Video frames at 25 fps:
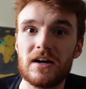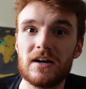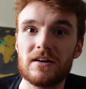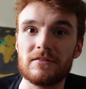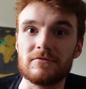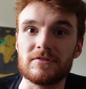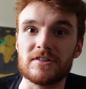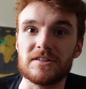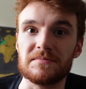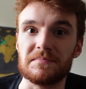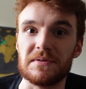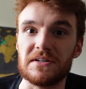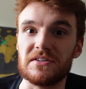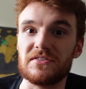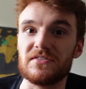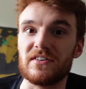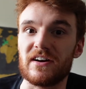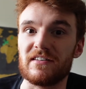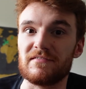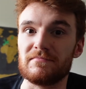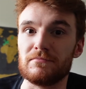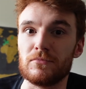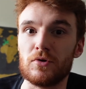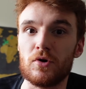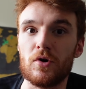which means you
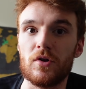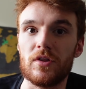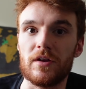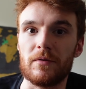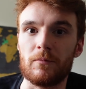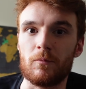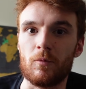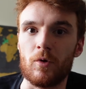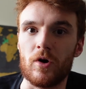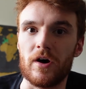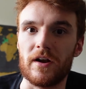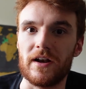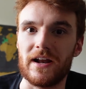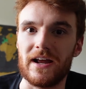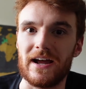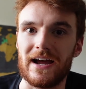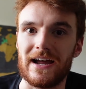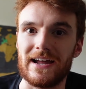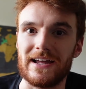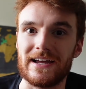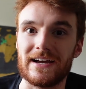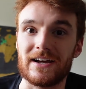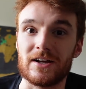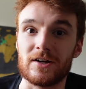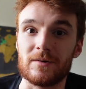have more than one
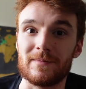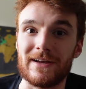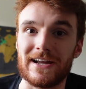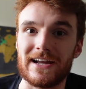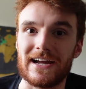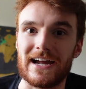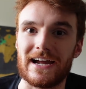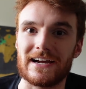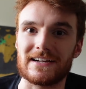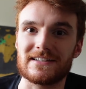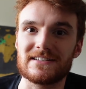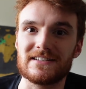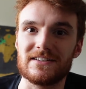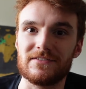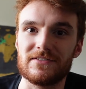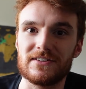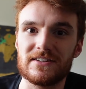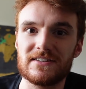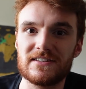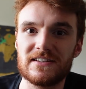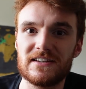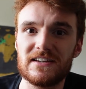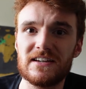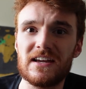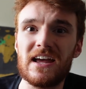economic
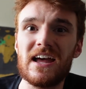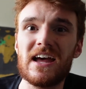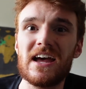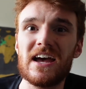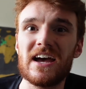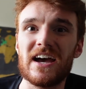activity.